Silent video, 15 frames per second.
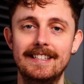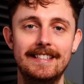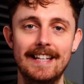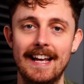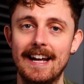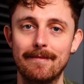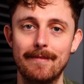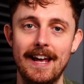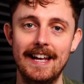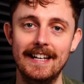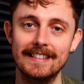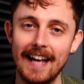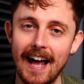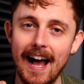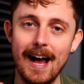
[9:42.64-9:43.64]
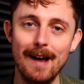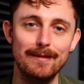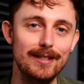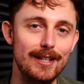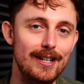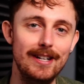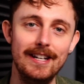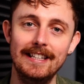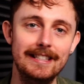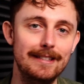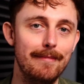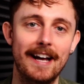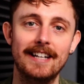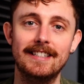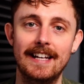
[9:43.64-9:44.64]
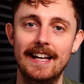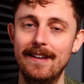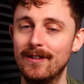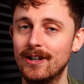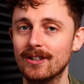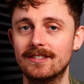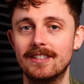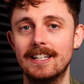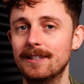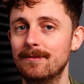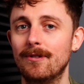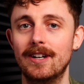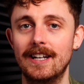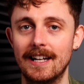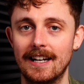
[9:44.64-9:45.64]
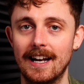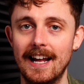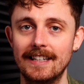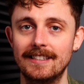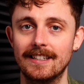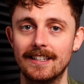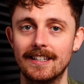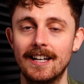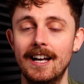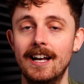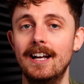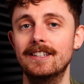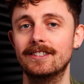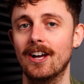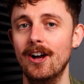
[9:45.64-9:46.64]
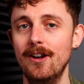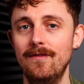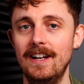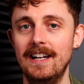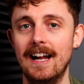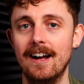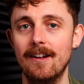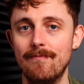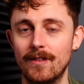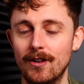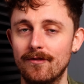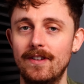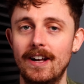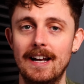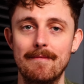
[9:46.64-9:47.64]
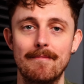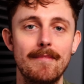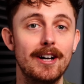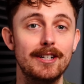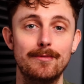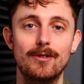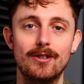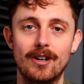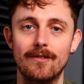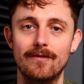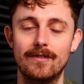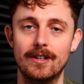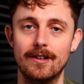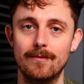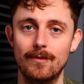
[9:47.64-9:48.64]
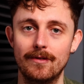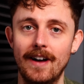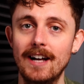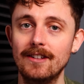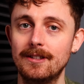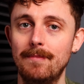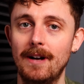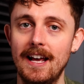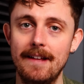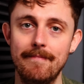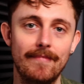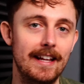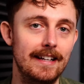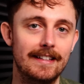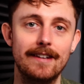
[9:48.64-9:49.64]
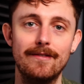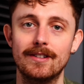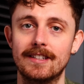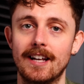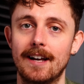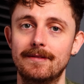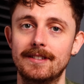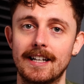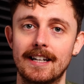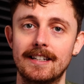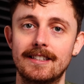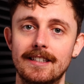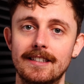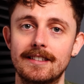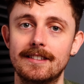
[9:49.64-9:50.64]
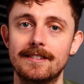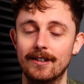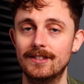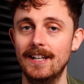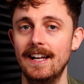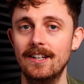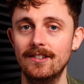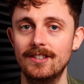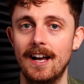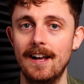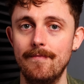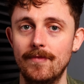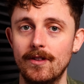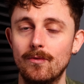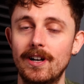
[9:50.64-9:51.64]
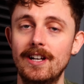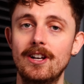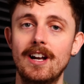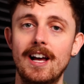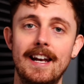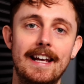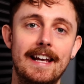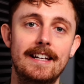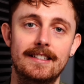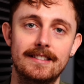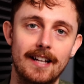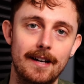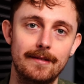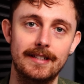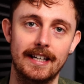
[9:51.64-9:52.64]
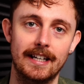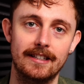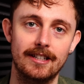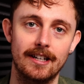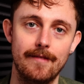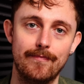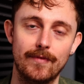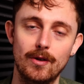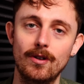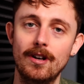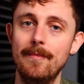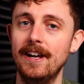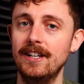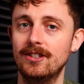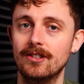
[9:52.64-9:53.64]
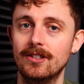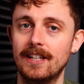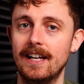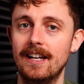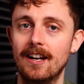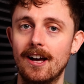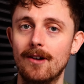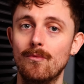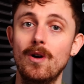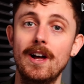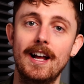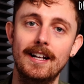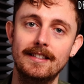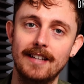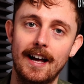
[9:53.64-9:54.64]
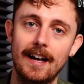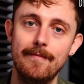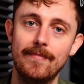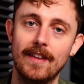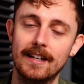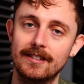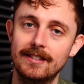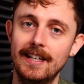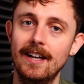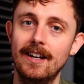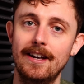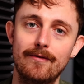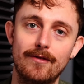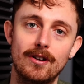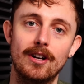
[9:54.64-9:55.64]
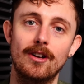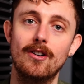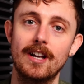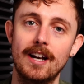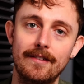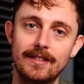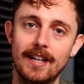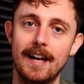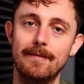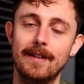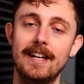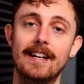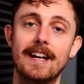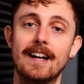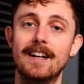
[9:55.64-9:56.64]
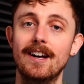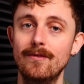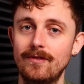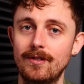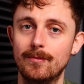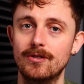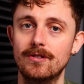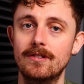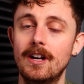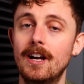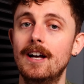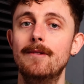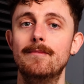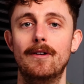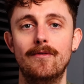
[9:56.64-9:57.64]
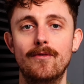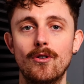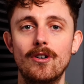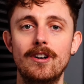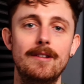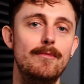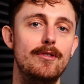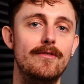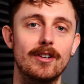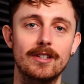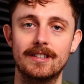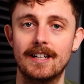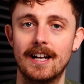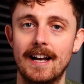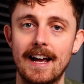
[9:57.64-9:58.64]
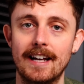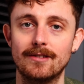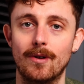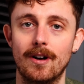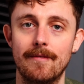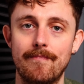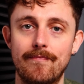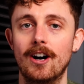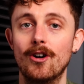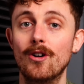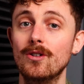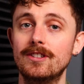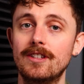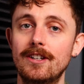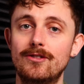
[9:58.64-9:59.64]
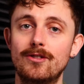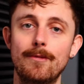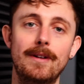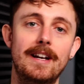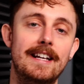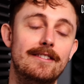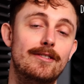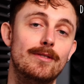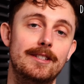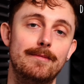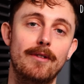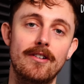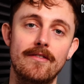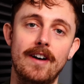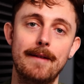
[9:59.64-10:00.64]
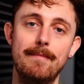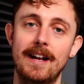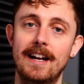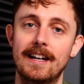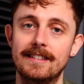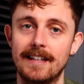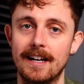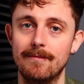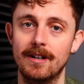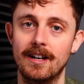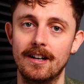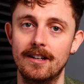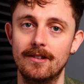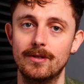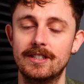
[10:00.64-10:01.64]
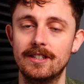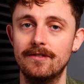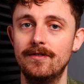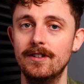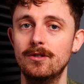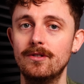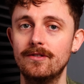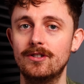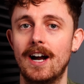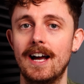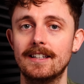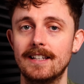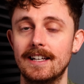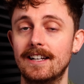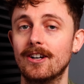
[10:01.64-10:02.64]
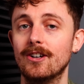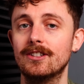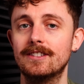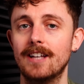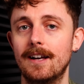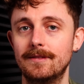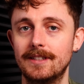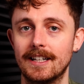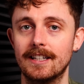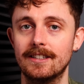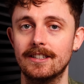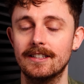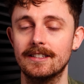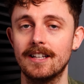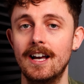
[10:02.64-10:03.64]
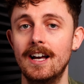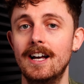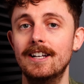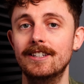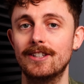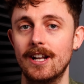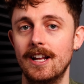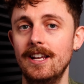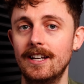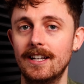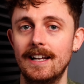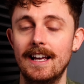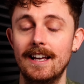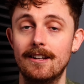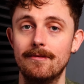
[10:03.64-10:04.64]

Sick, mates. Absolutely smashed it if you got to this point in the lesson. So hopefully now you're feeling much more confident with how to play in different time signatures. Now take your time when you're learning each time signature. You want to make sure that you learn one at a time and sit on it for a long enough time that you get comfortable before you move on to the next one. I'll also drop a link to a Spotify playlist down below, which is filled with tracks in odd time signatures so that you can hear